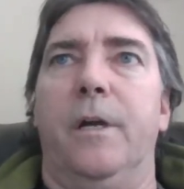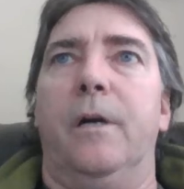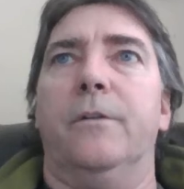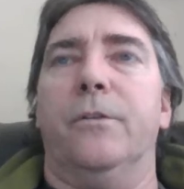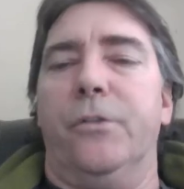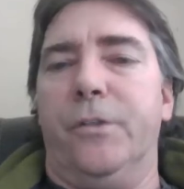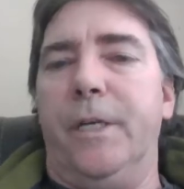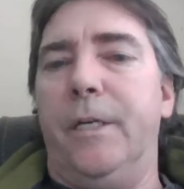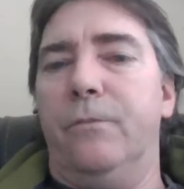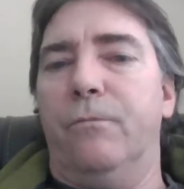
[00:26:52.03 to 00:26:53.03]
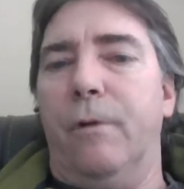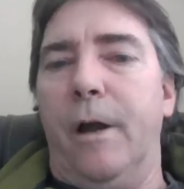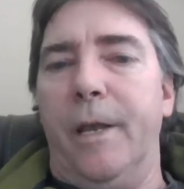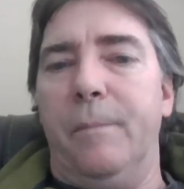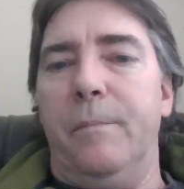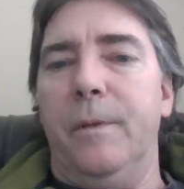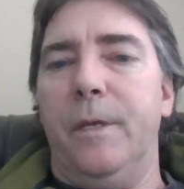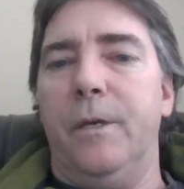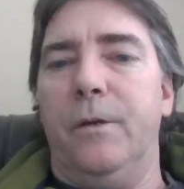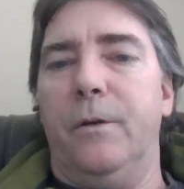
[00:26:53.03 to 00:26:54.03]
understated rhyme
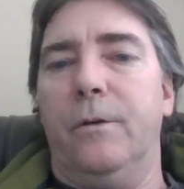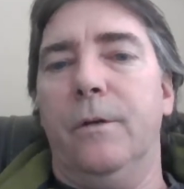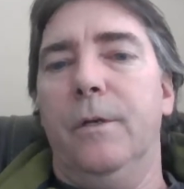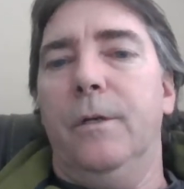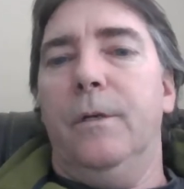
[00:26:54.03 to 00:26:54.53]
here.